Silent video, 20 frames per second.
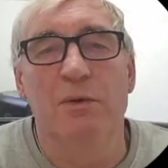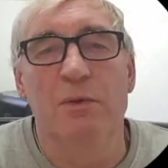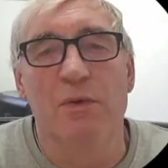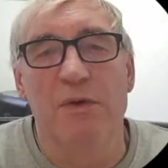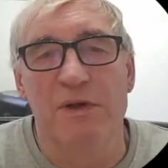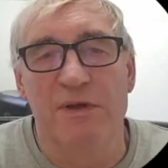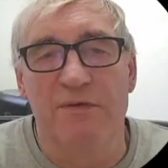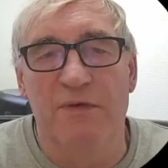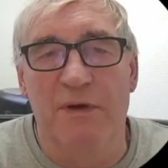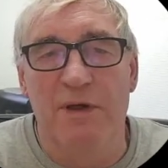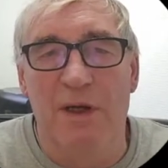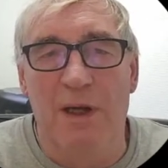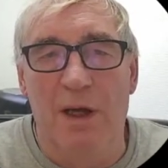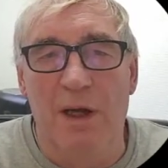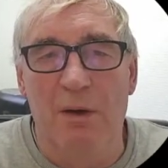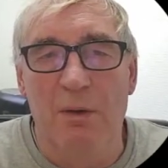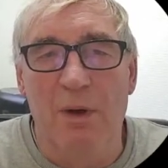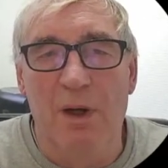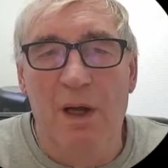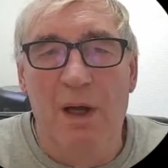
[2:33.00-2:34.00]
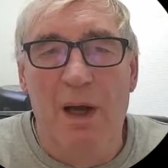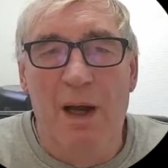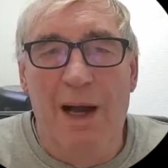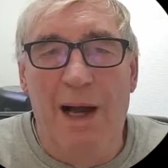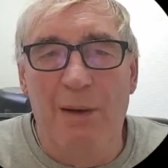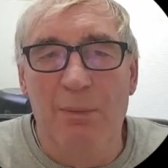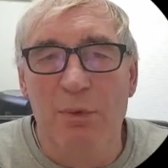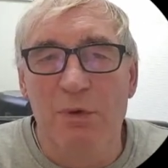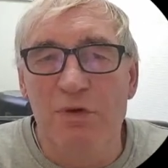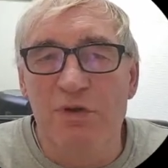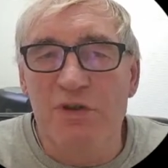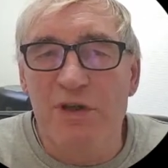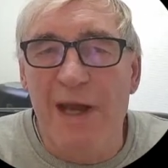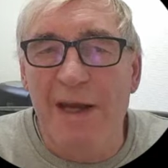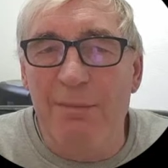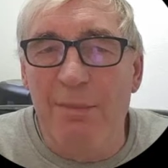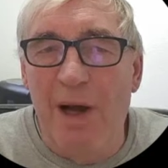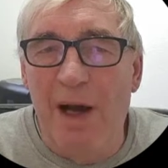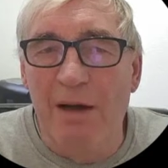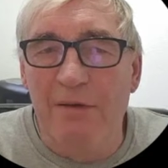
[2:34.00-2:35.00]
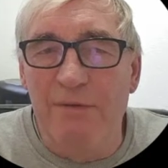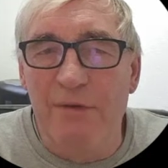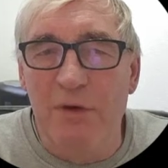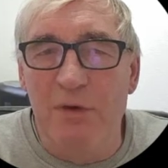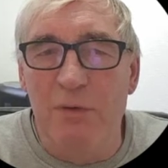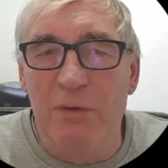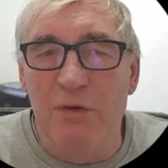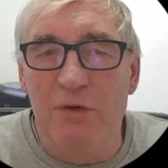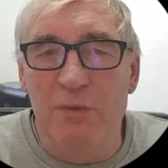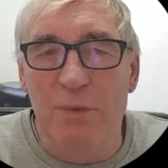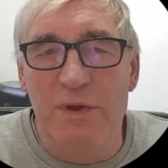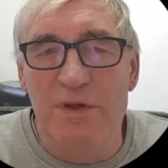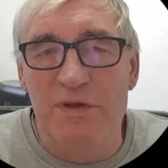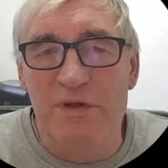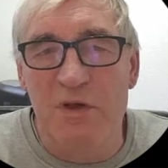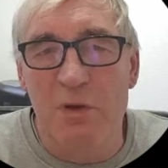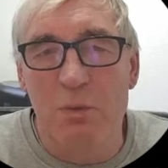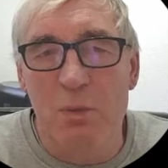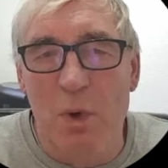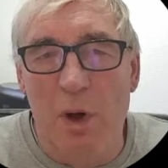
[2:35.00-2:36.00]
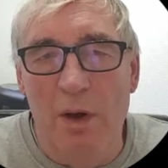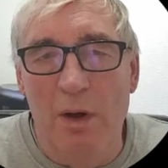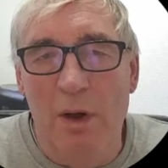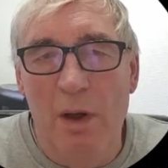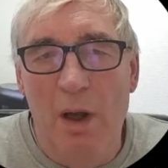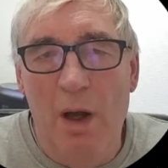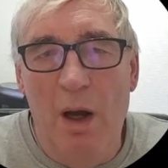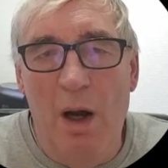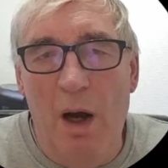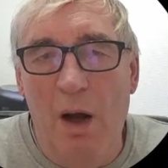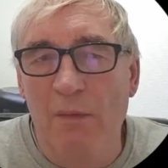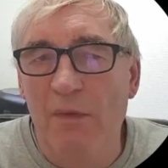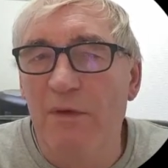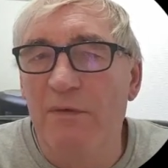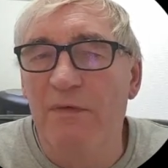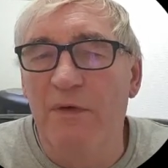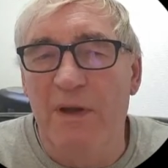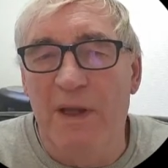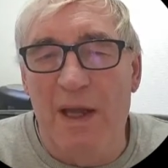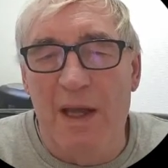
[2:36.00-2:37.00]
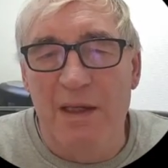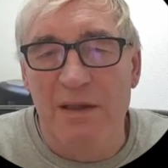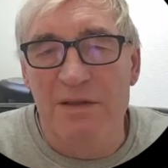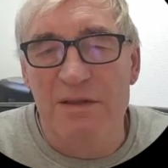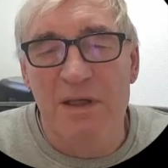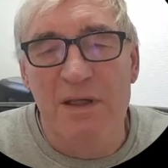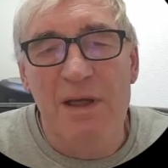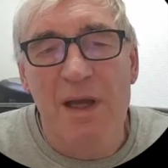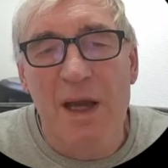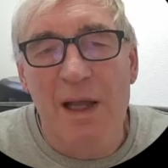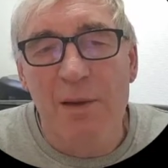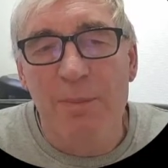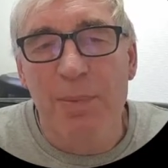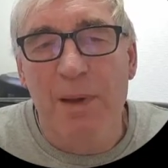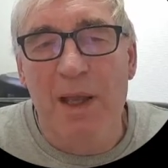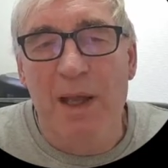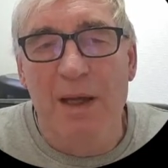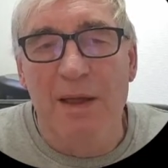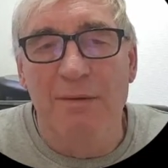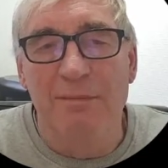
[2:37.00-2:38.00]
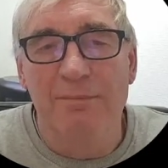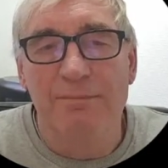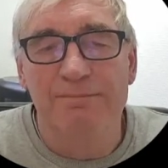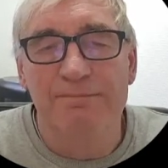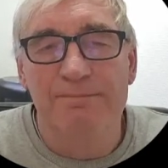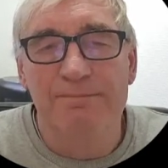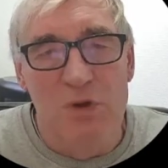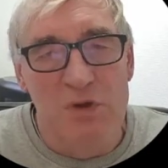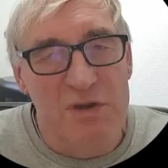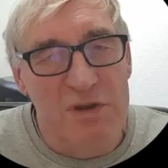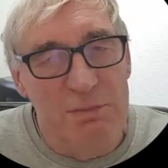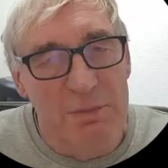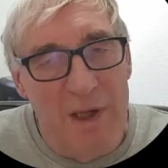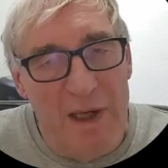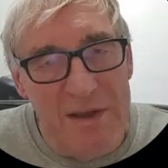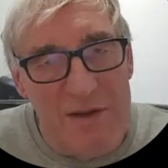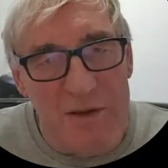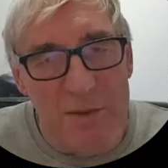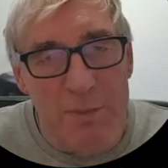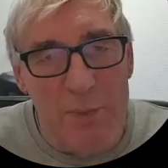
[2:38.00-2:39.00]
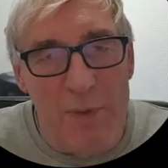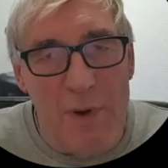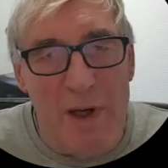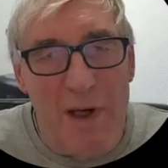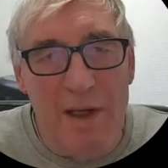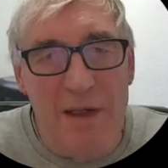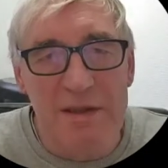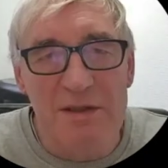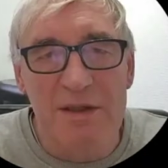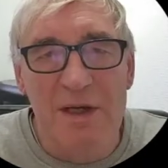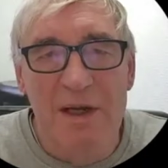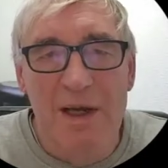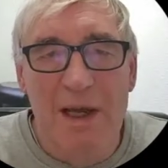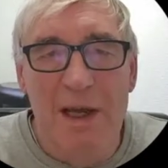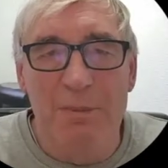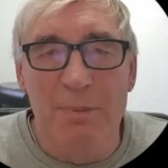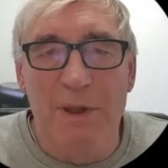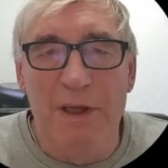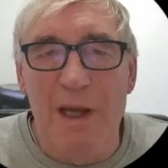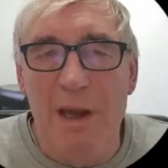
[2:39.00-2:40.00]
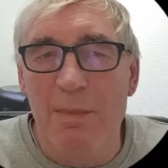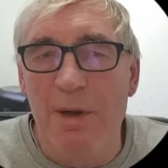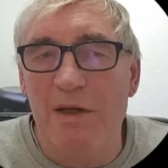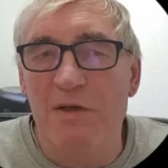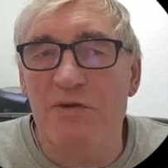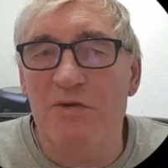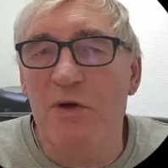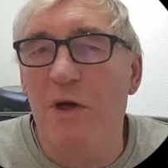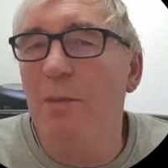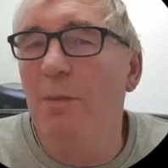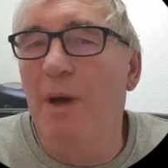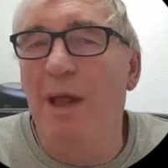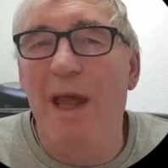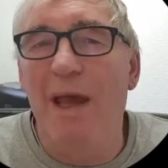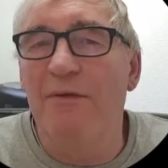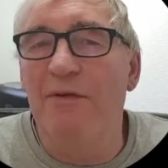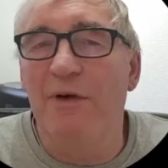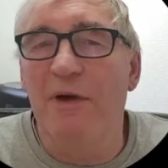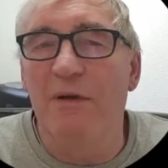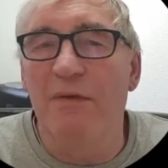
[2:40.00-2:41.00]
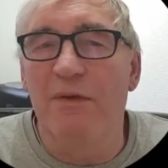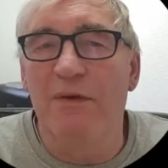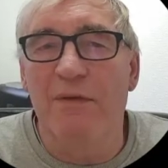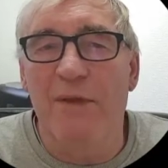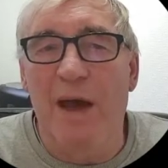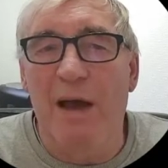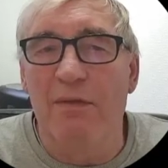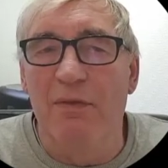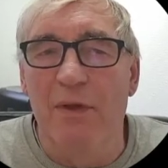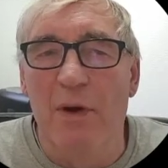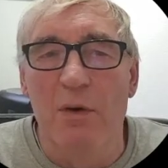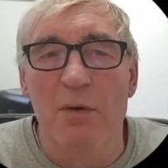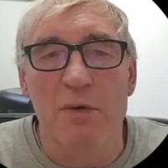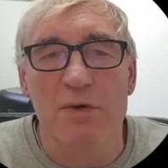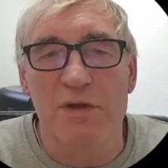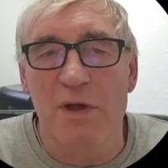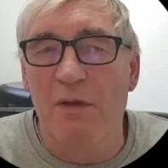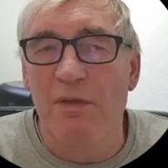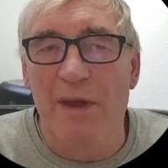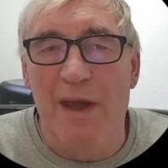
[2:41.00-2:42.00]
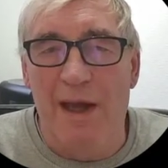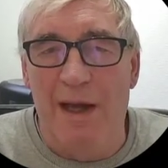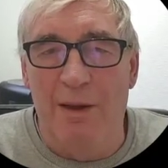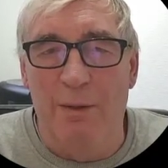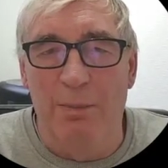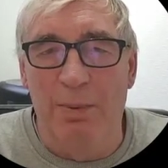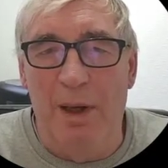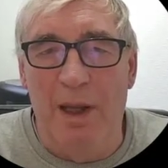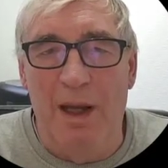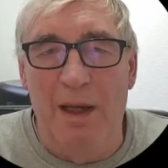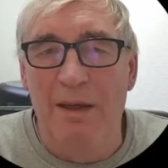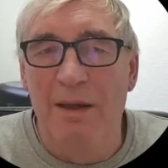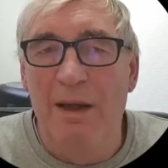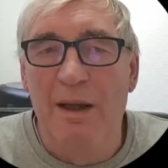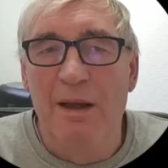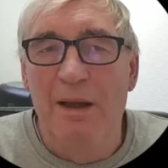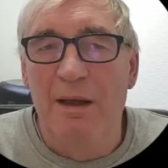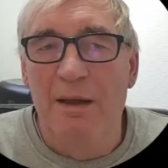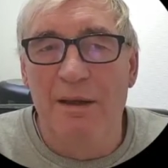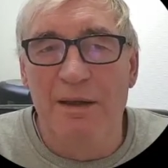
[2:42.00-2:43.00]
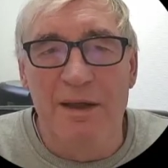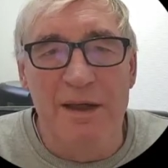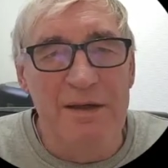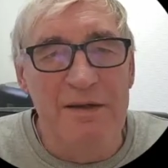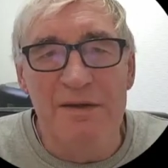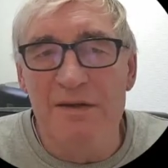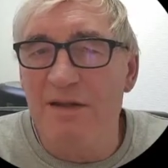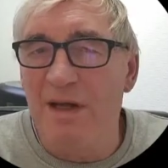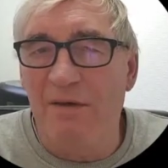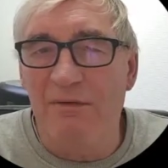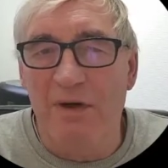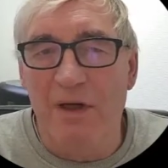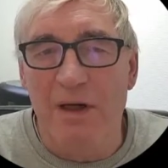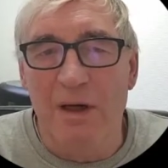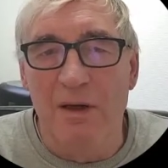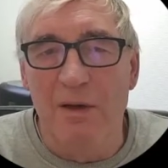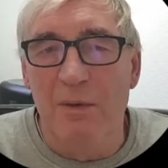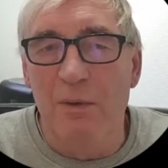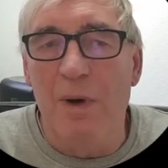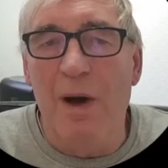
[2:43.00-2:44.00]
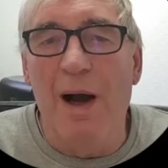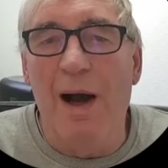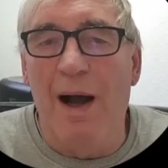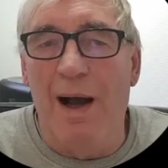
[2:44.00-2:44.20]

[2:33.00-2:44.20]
do this video I would check my views with someone on the VAT helpline. Much to my surprise, it became extremely evident that those on the helpline didn't have a clue